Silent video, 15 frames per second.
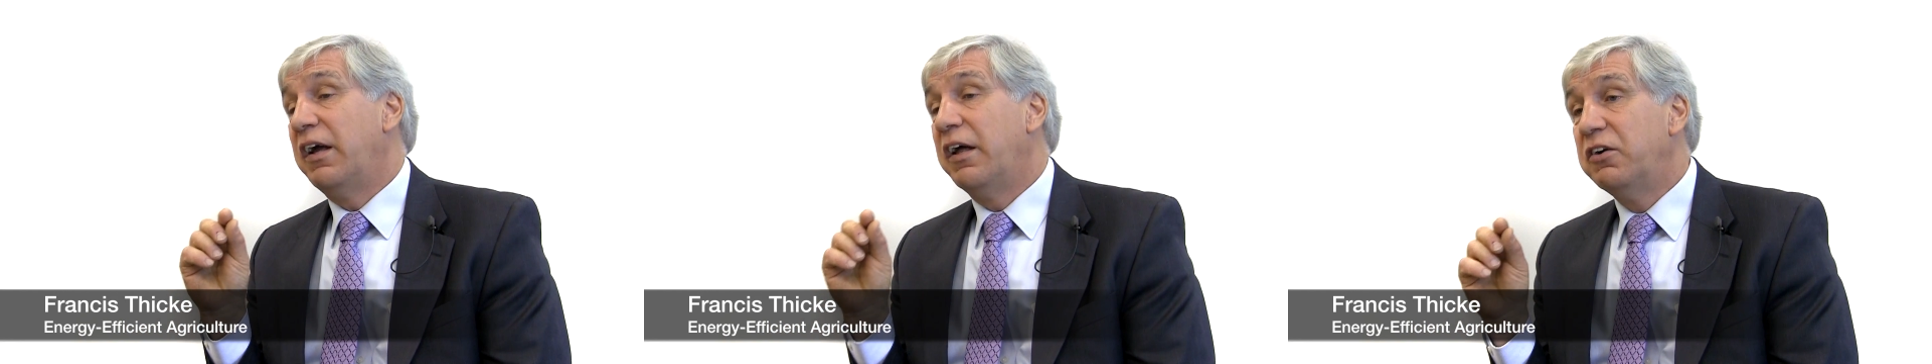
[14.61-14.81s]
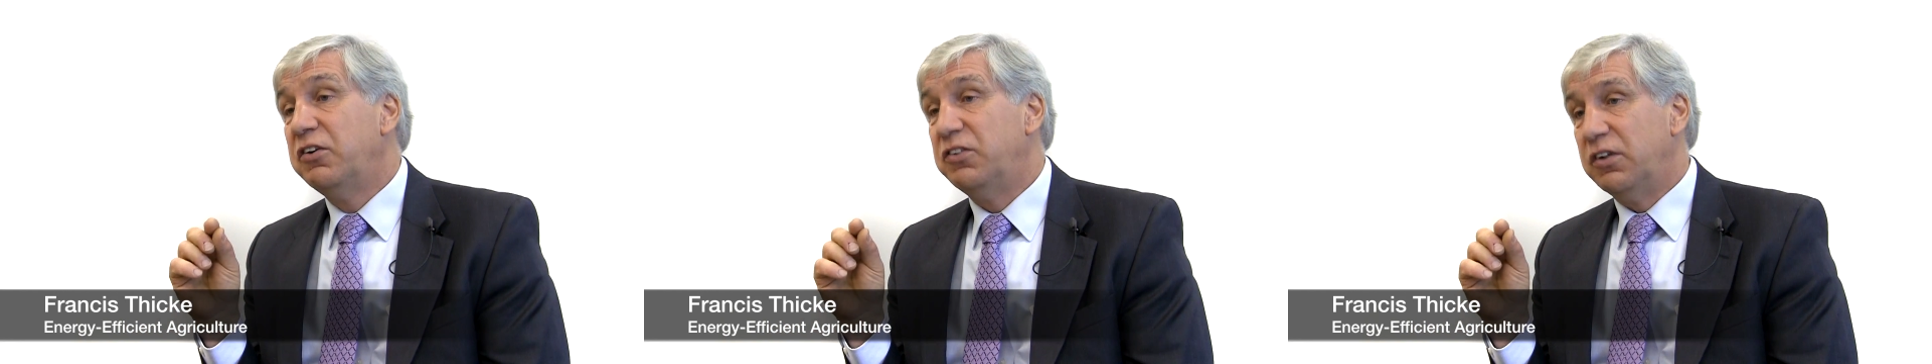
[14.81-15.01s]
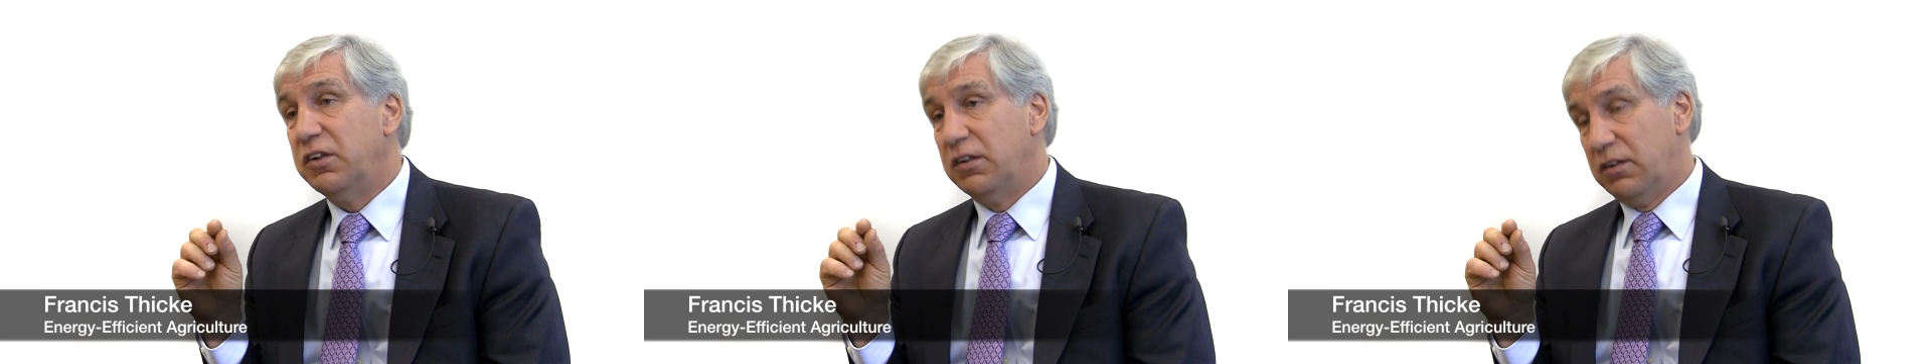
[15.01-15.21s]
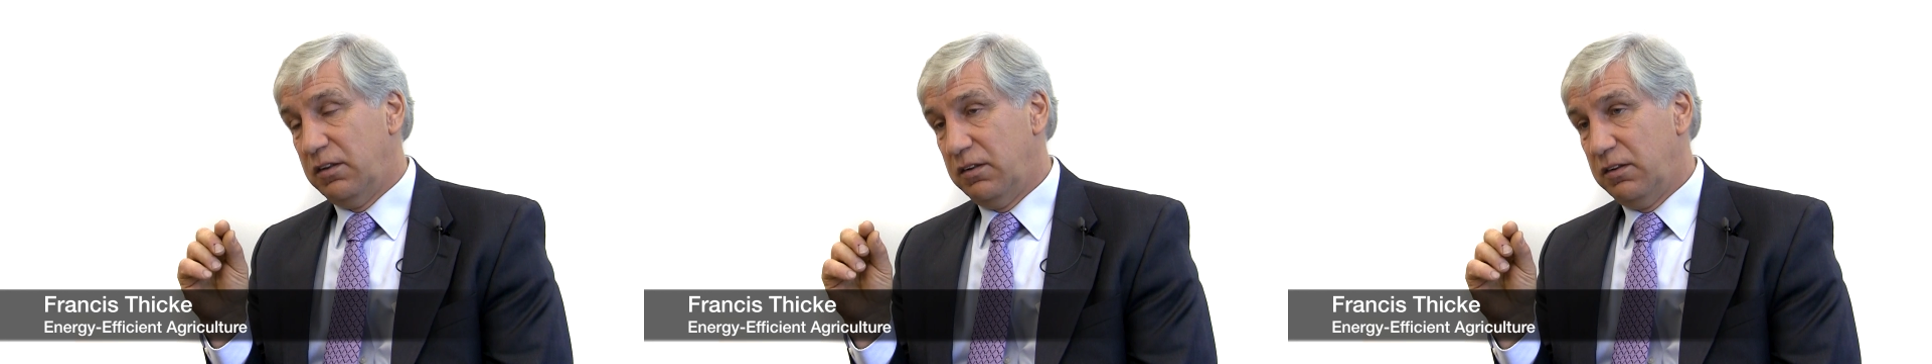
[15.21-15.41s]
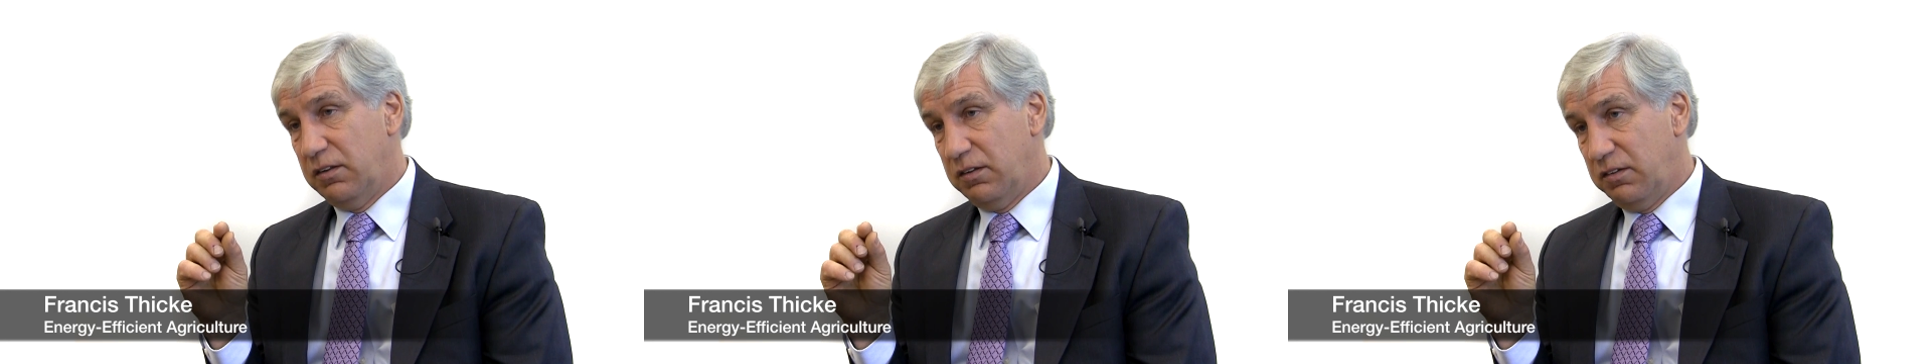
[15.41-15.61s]
energy
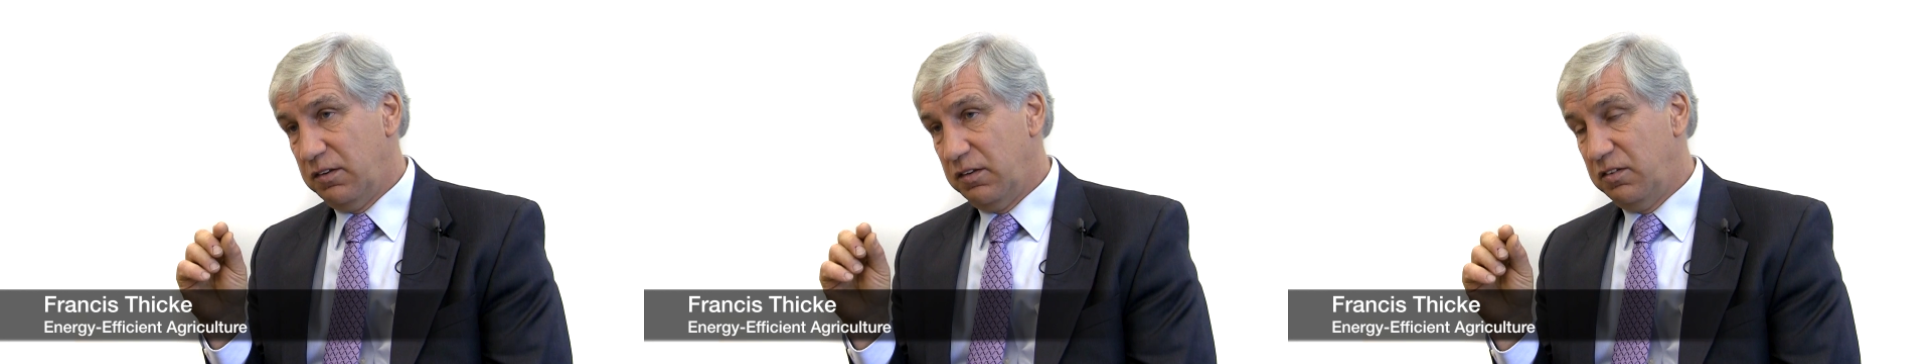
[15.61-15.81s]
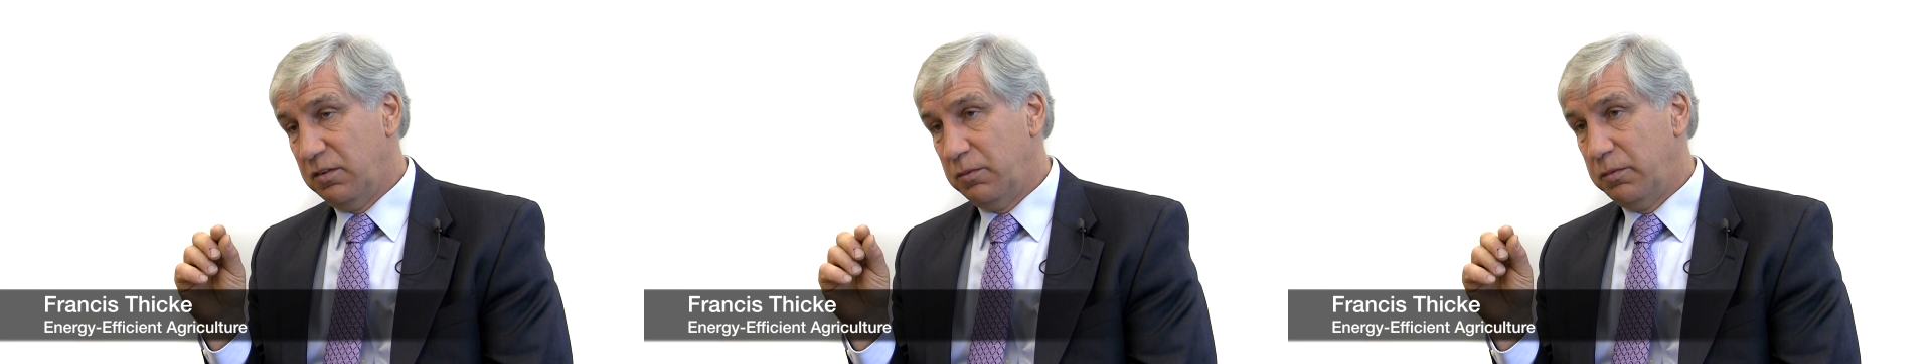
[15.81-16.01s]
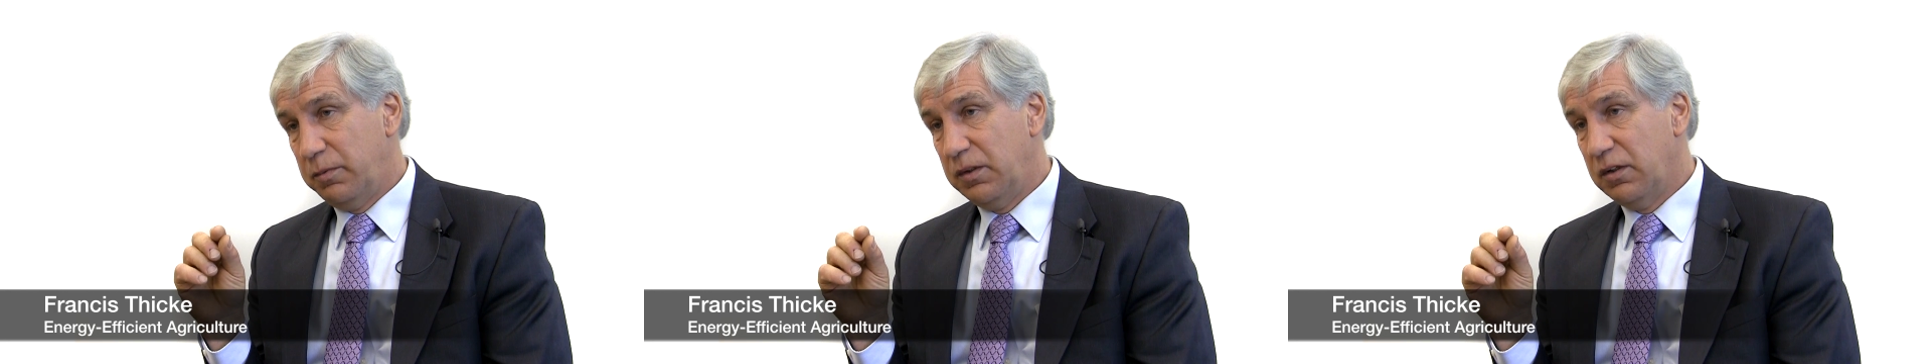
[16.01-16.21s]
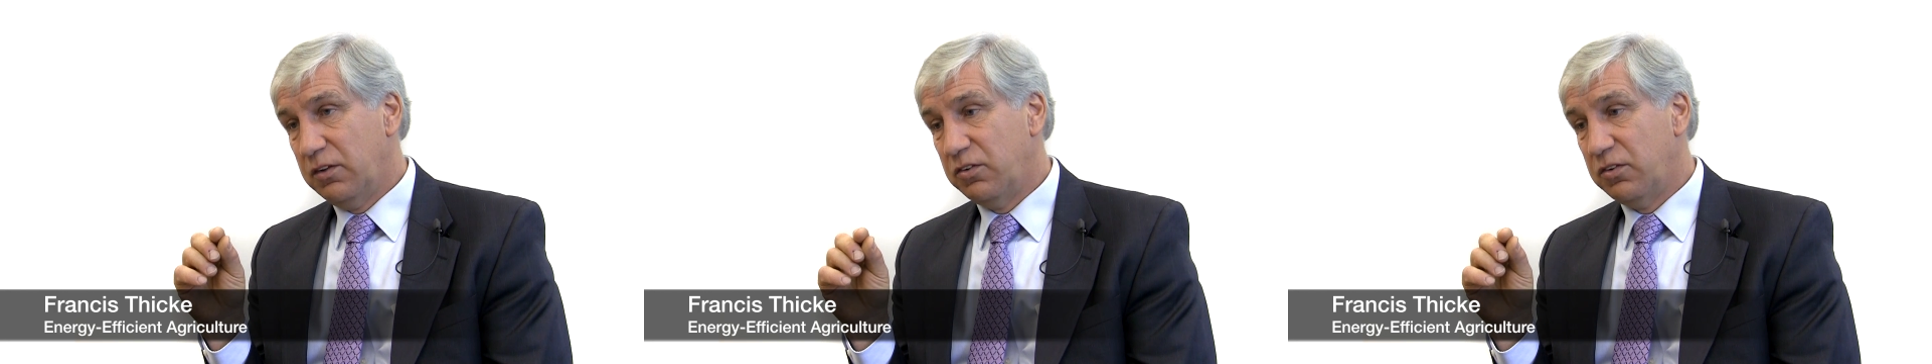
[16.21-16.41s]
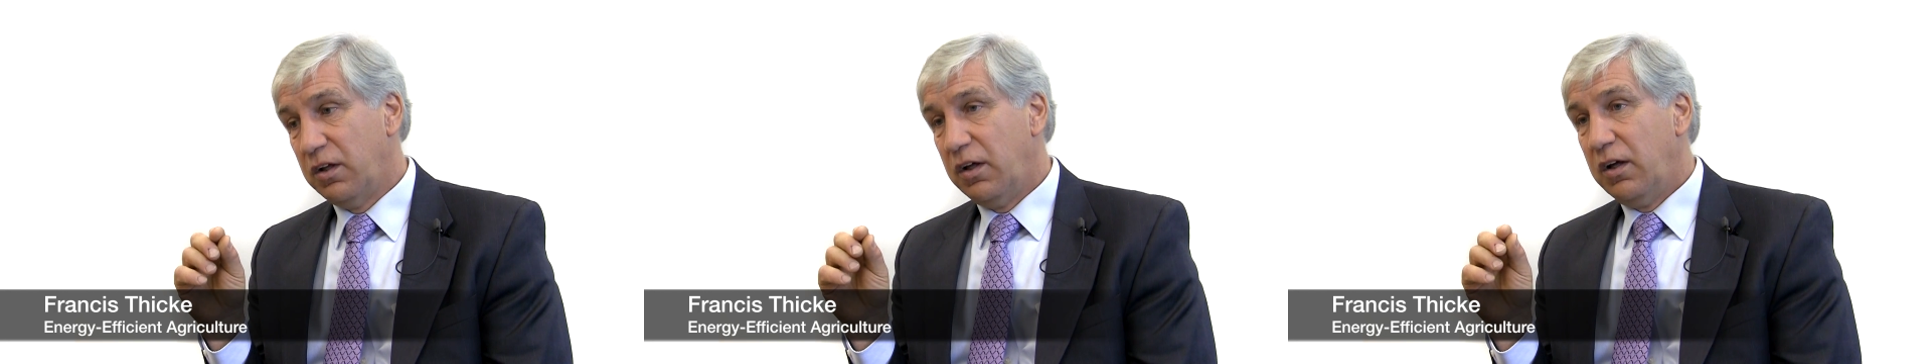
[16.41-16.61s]
systems,
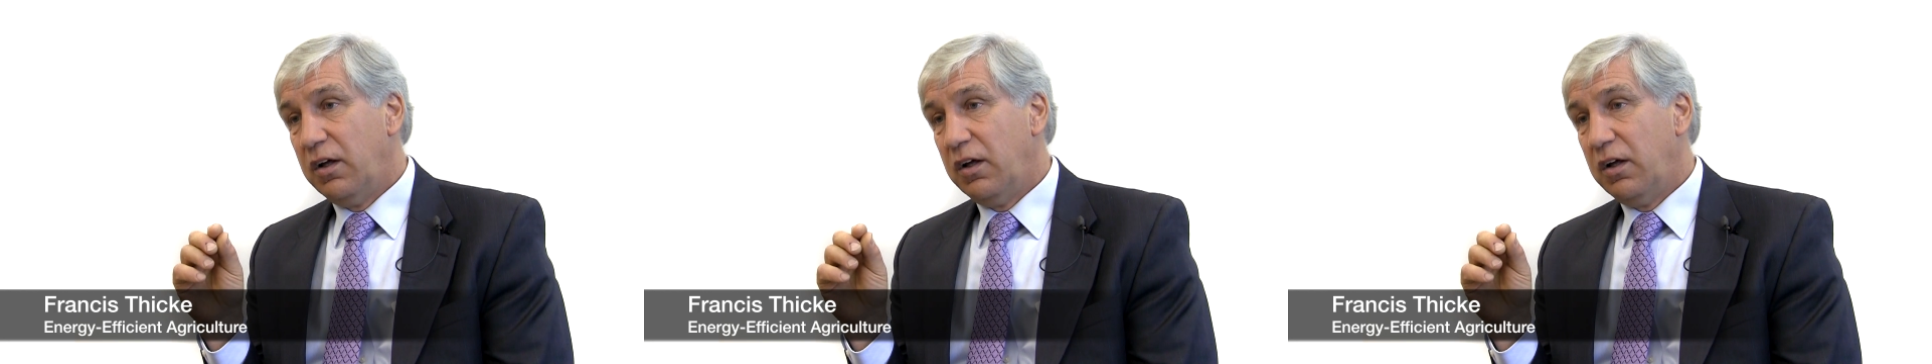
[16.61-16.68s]
because